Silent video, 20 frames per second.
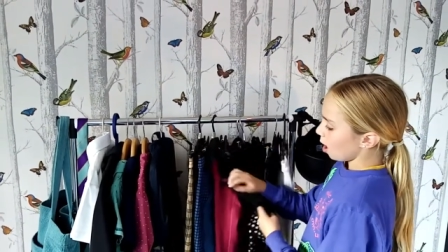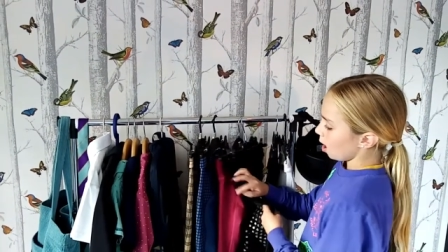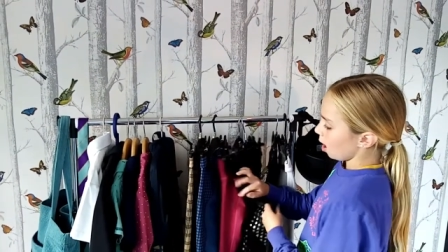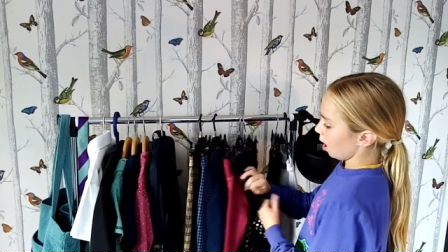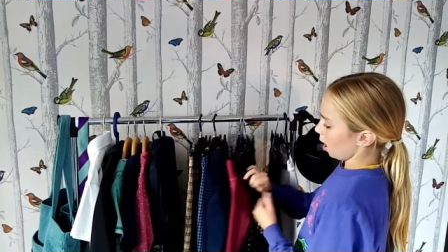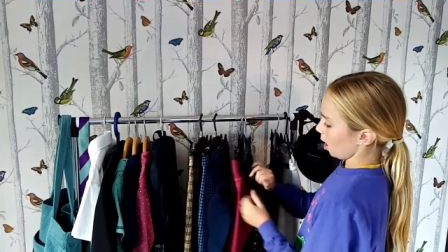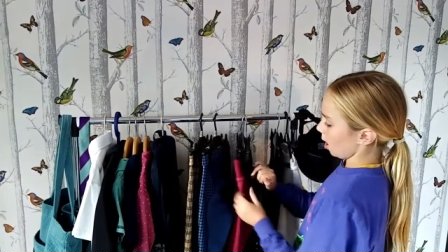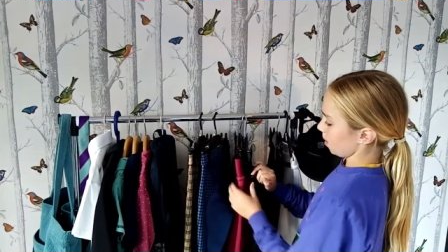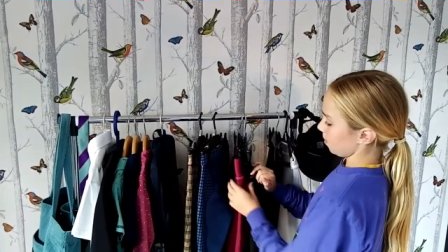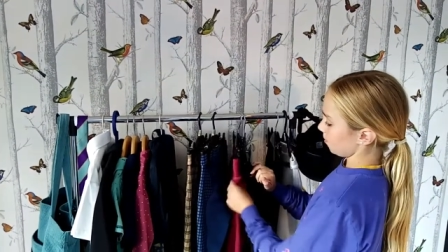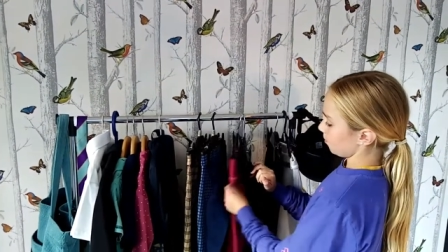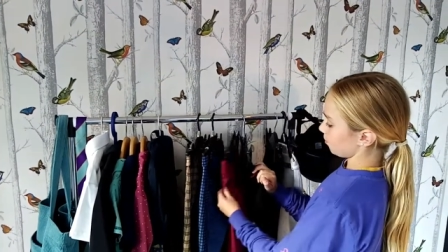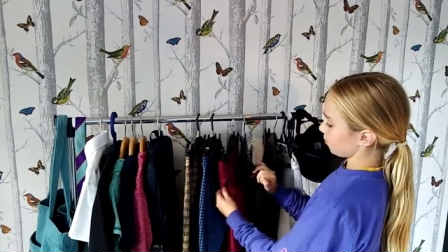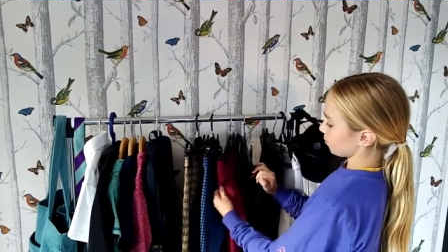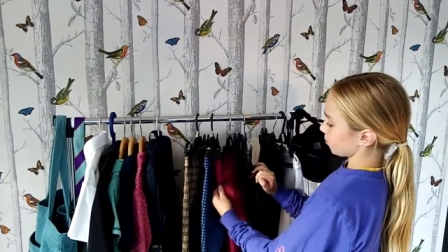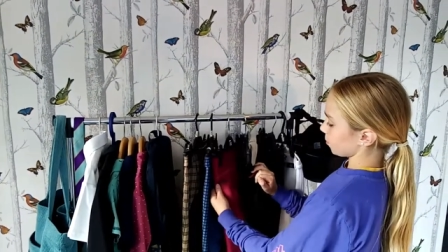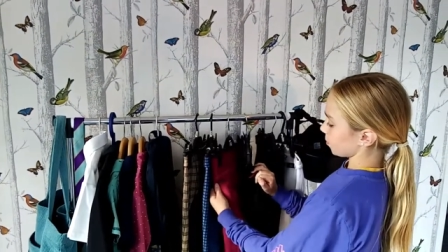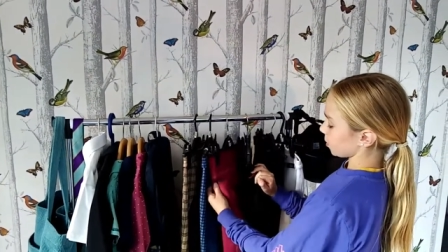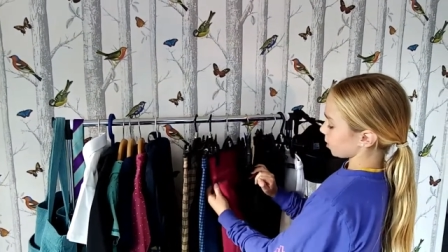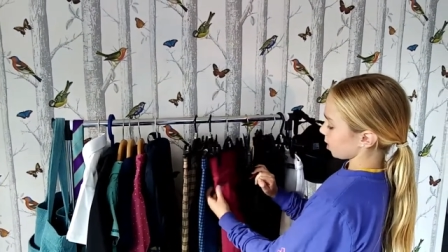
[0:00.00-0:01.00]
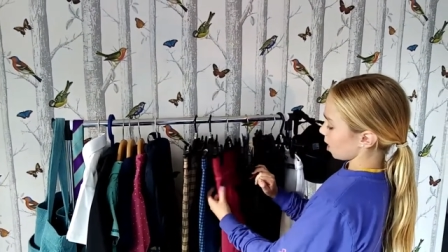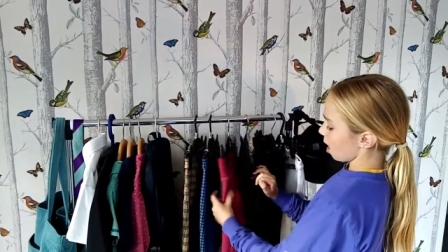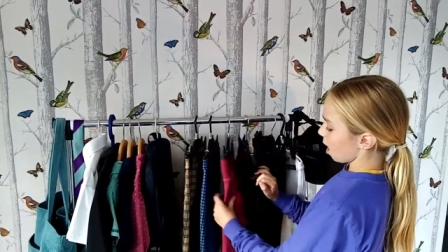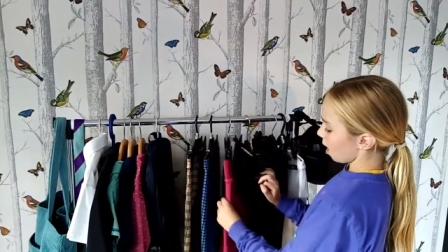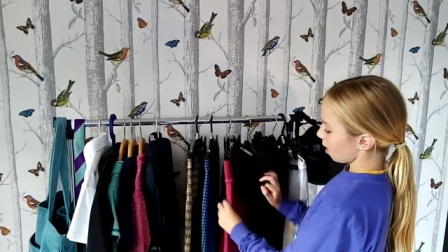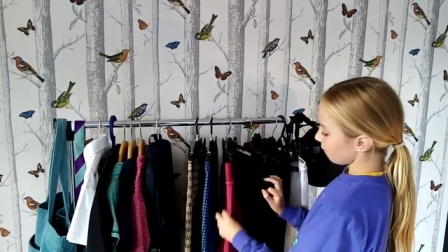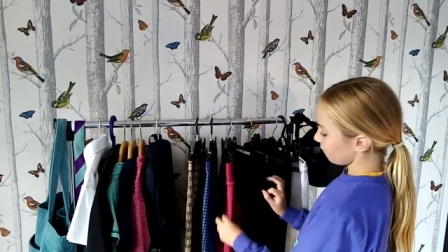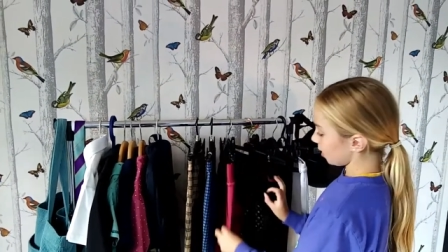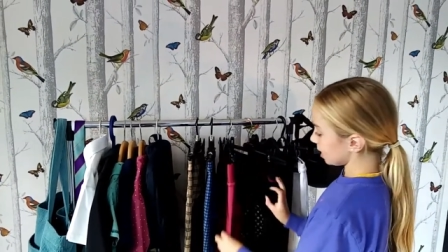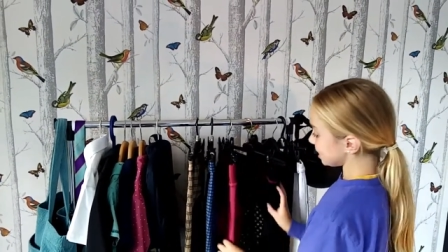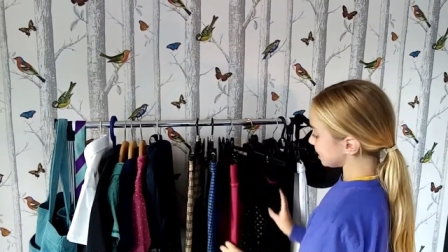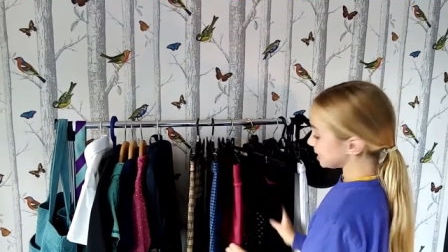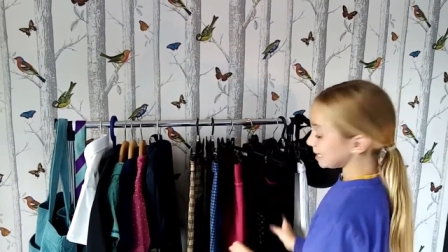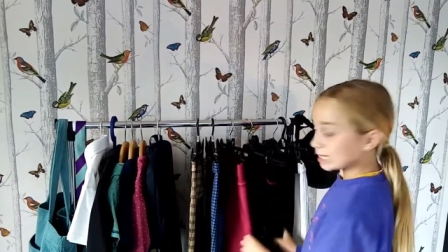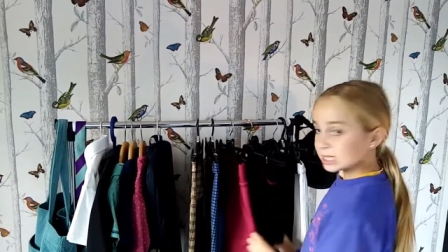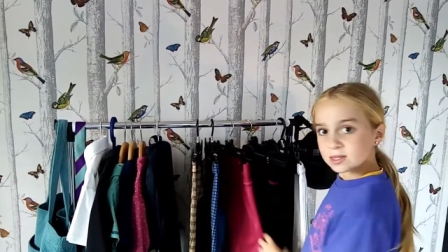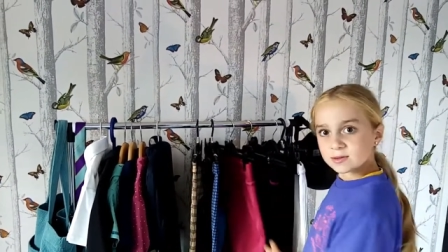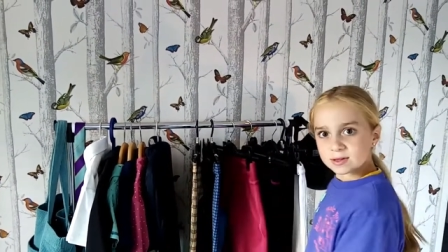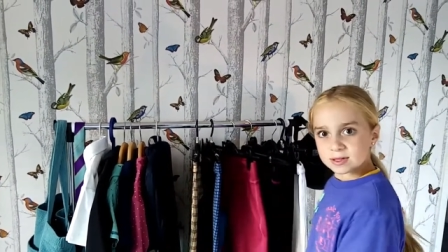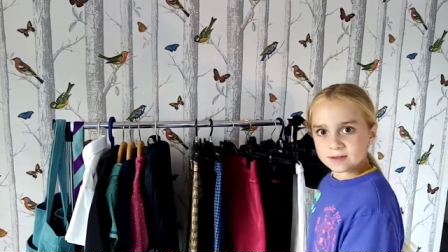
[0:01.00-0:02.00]
Um, I find that
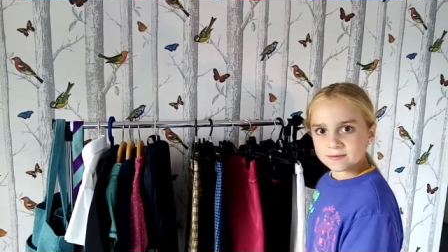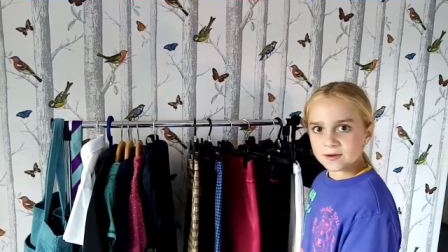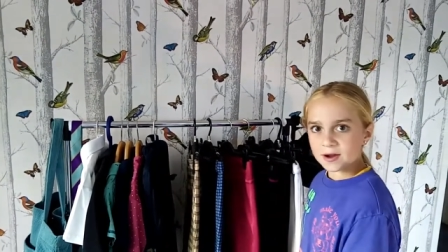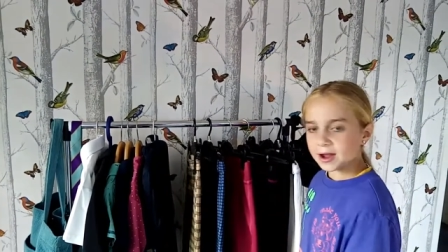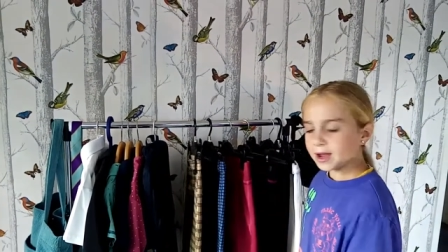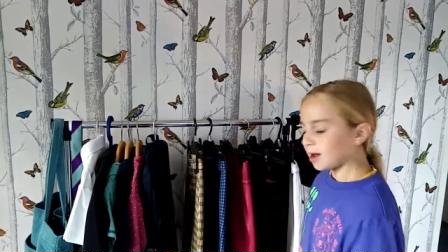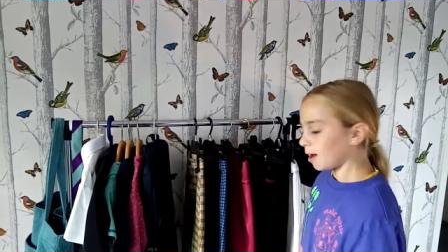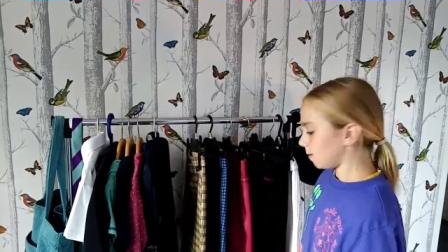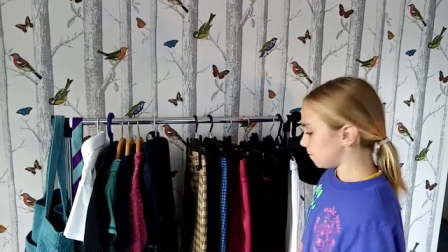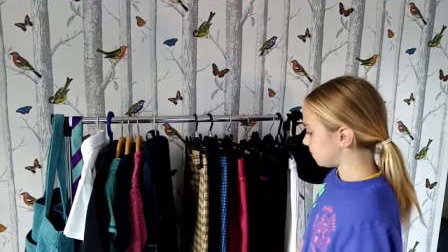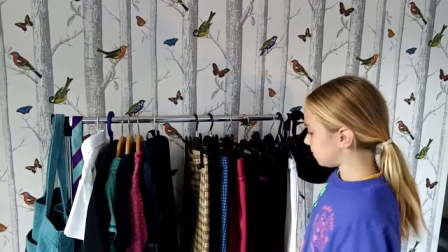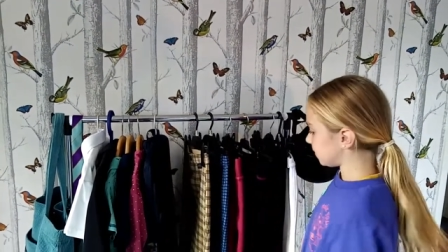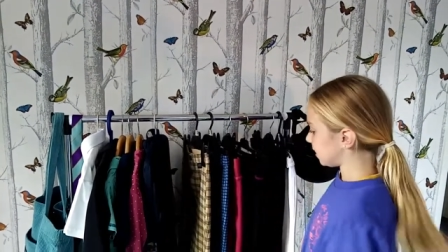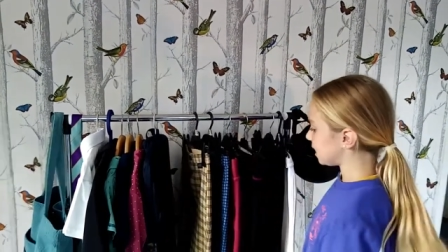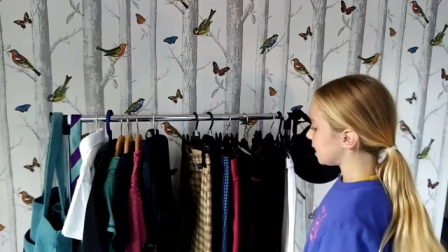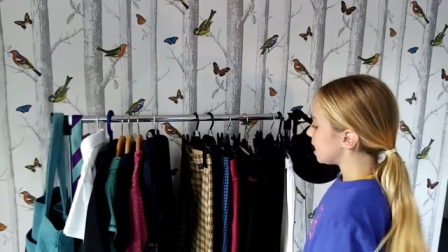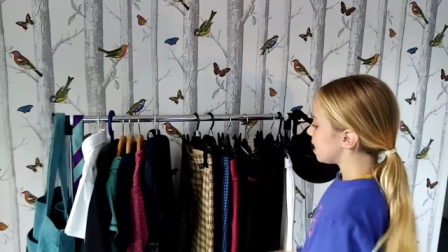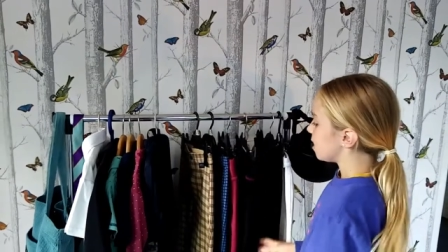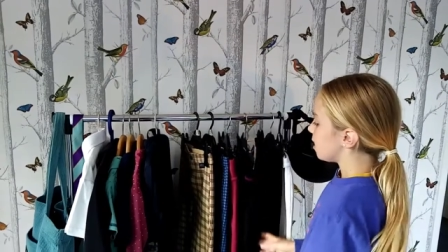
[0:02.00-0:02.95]
these ones are very comfy